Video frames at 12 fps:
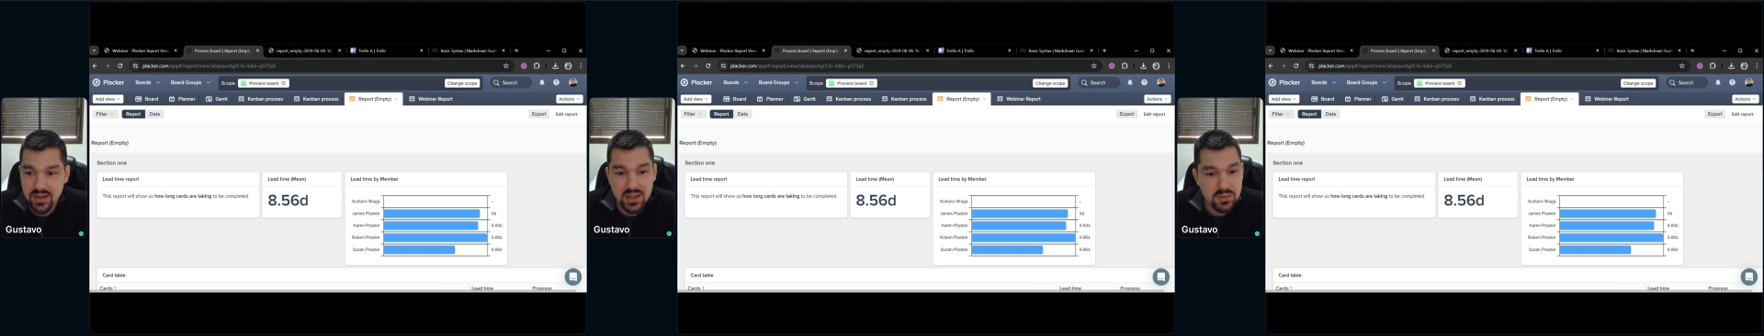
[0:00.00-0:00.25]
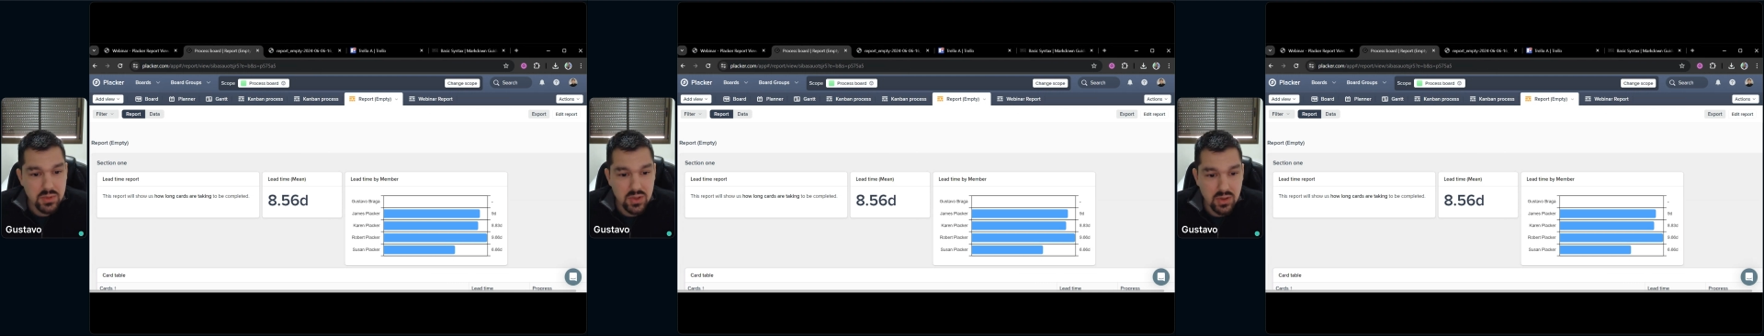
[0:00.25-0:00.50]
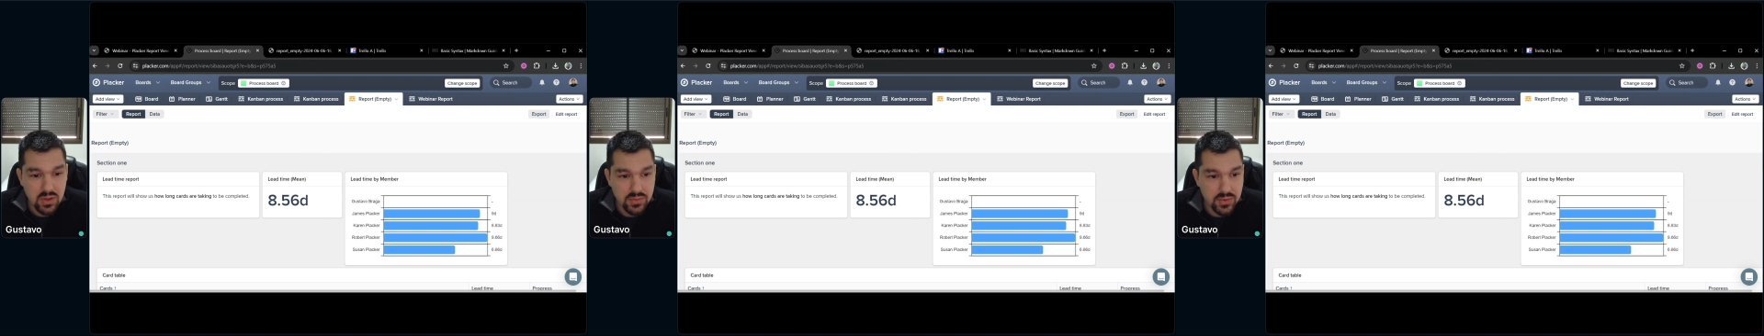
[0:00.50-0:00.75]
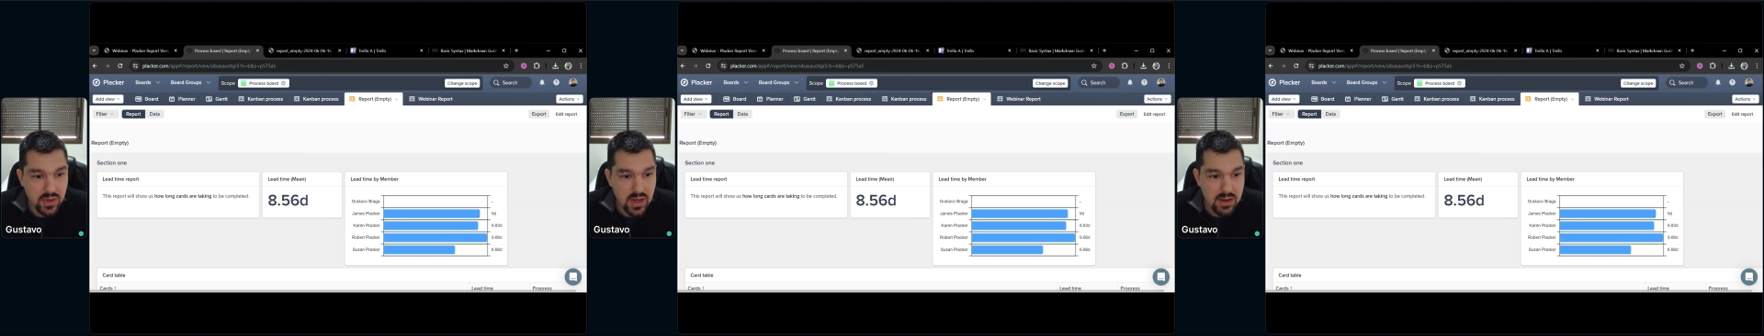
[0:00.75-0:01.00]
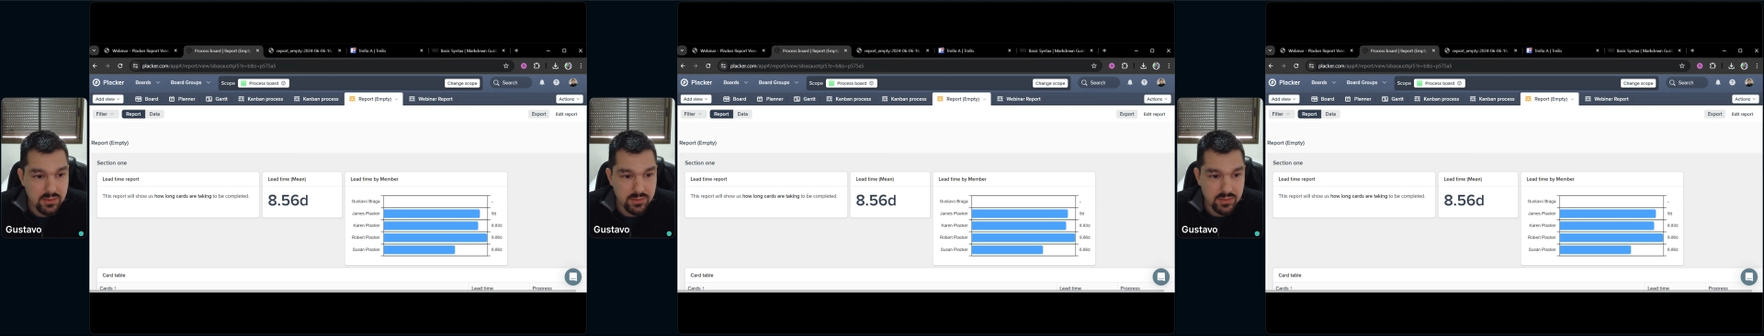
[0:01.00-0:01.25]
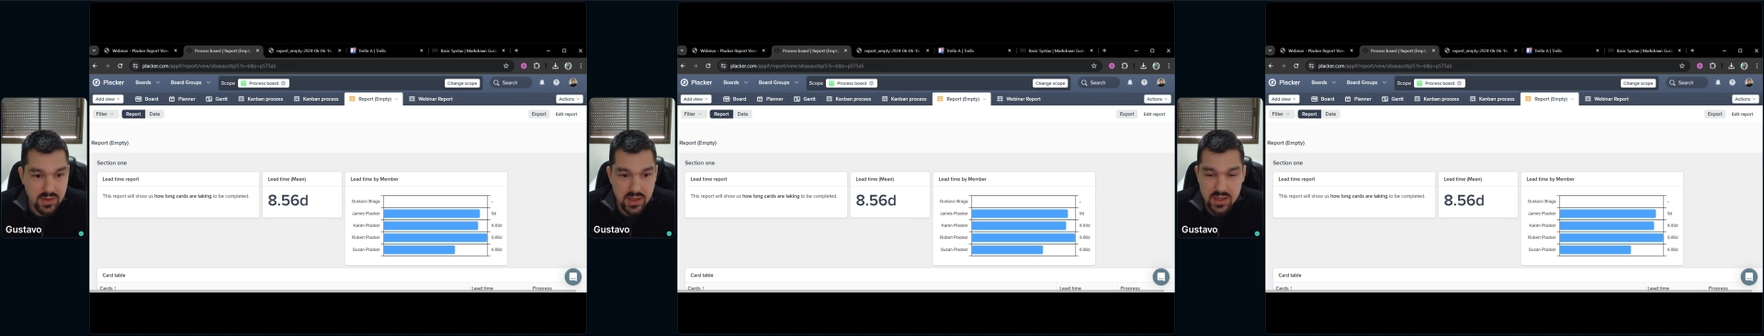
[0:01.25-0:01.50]
Let me know if you
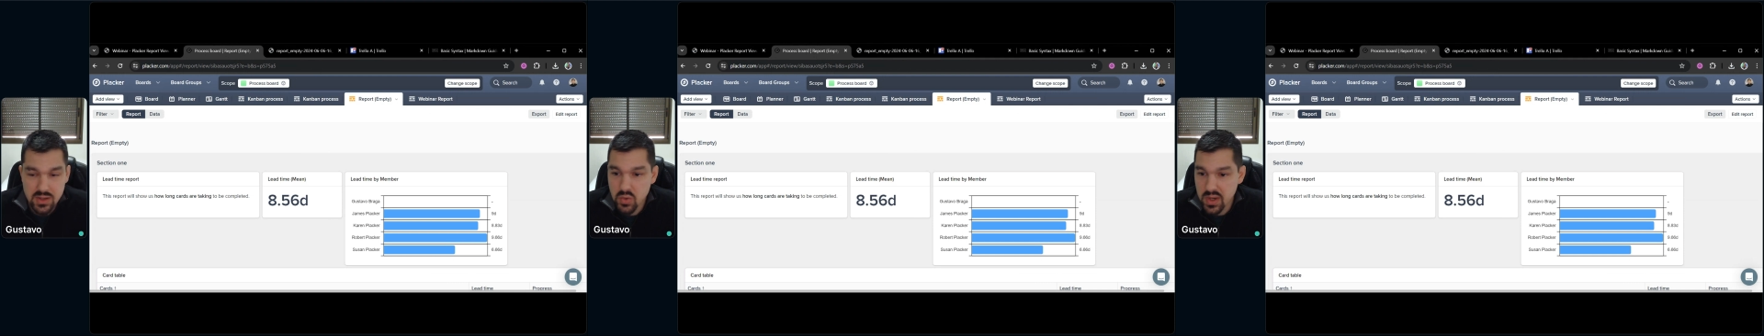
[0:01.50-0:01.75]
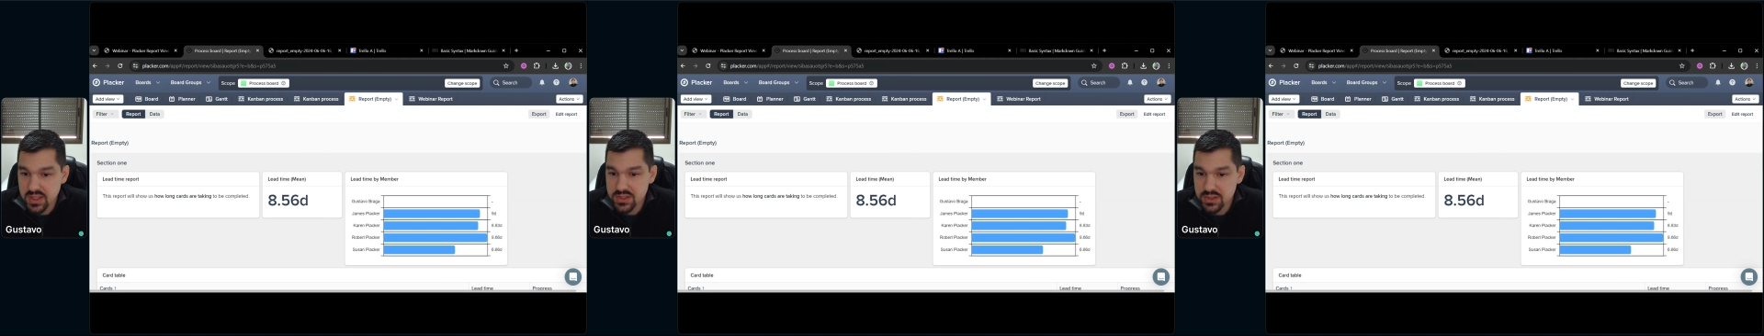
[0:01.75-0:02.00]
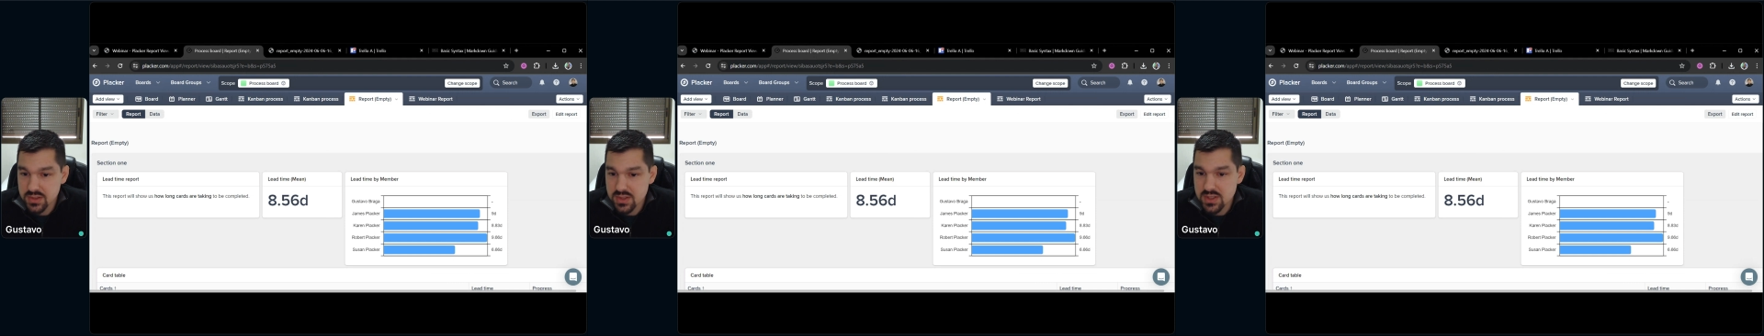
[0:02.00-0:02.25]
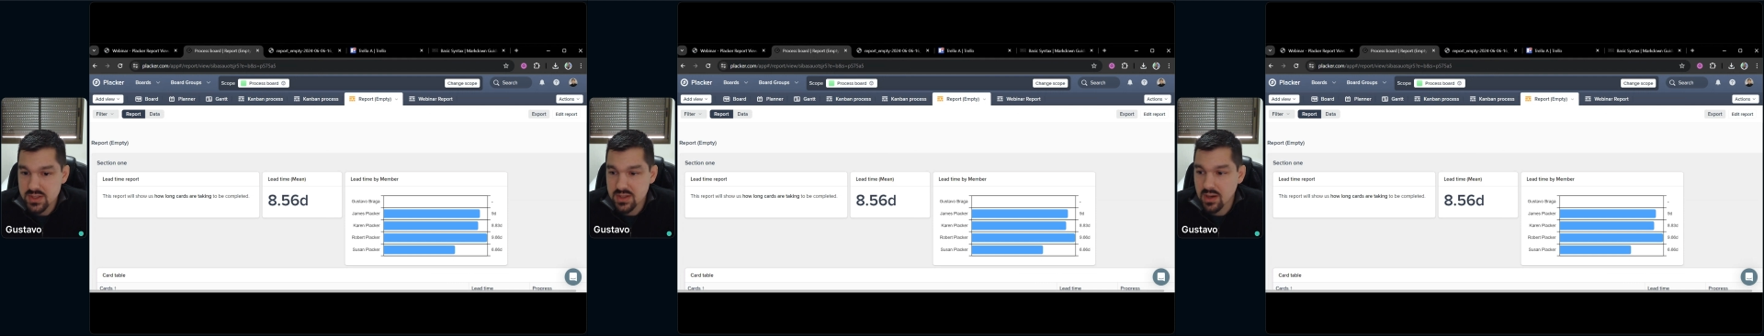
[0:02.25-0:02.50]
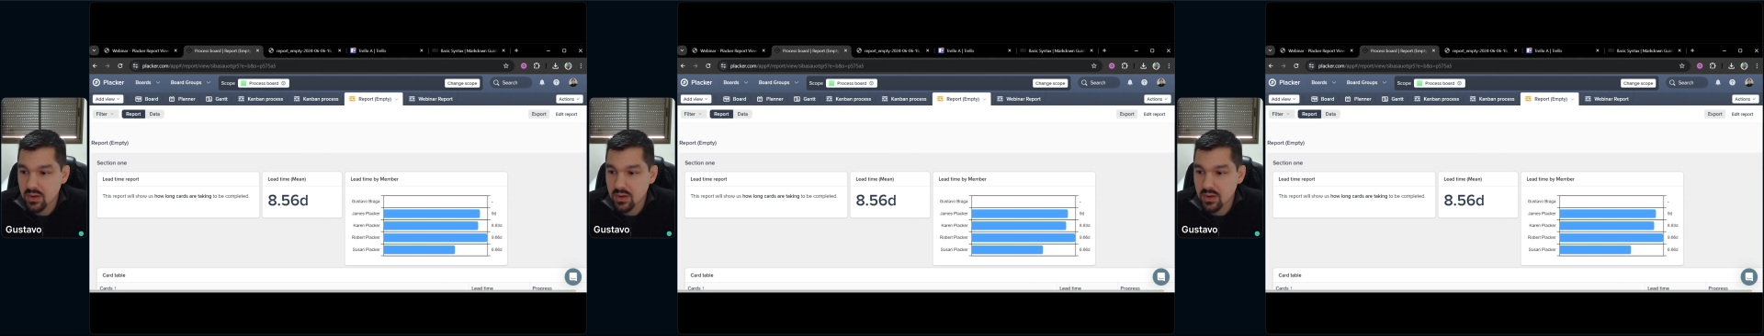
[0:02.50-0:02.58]
have any questions.